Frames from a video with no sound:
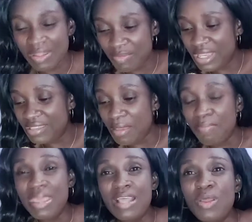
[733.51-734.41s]
Be it a
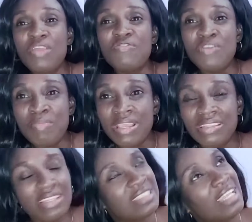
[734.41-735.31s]
male or a female,
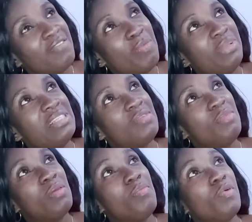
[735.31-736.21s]
things can never be the same
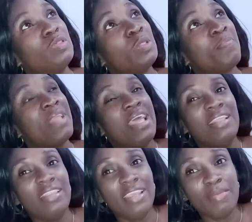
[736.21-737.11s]
again, because
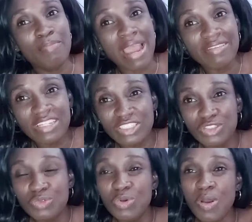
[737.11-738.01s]
the marriage
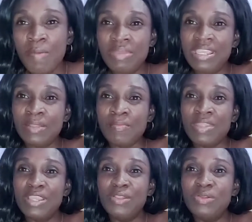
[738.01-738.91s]
issue will come in.
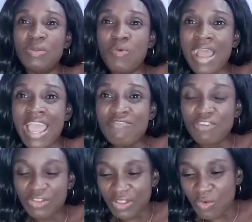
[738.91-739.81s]
You know, the wife
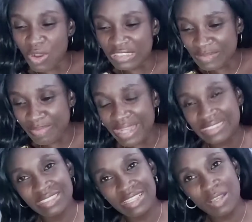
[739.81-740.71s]
or the
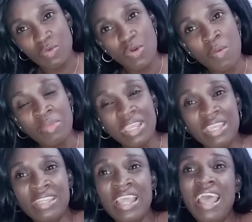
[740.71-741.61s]
husband thing will come
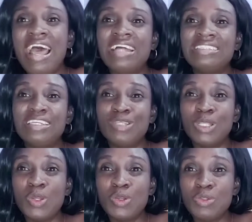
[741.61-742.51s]
in, and then you're
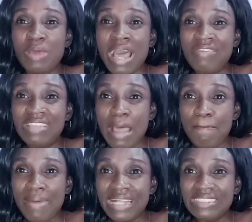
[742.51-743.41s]
not going to have that
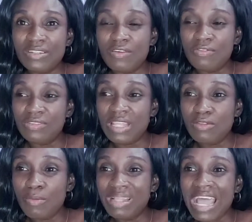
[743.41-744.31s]
part of
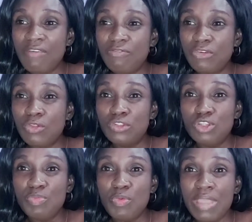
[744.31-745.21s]
no matter how close
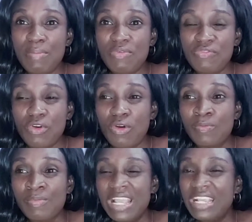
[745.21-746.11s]
people were before,
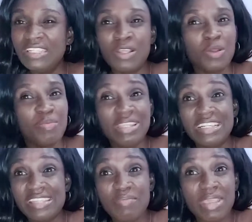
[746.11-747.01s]
it's not going to be the
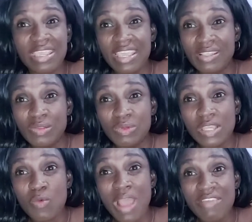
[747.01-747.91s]
same again with
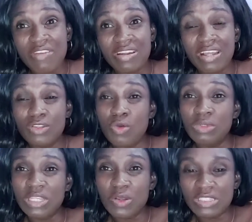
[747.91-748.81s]
a wife around or
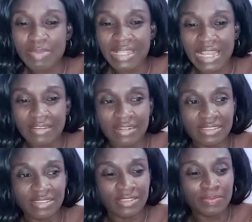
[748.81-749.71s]
with a husband around.